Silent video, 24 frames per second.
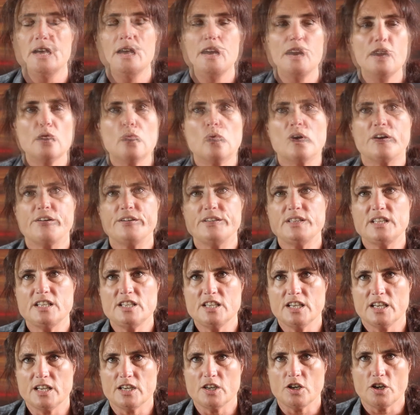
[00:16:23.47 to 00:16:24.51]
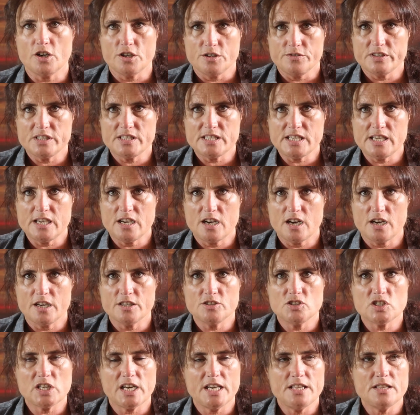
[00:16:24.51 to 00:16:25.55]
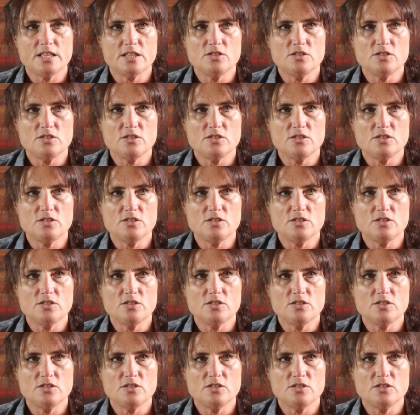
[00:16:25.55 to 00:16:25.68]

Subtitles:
If you're worried that you're going to over dehydrate,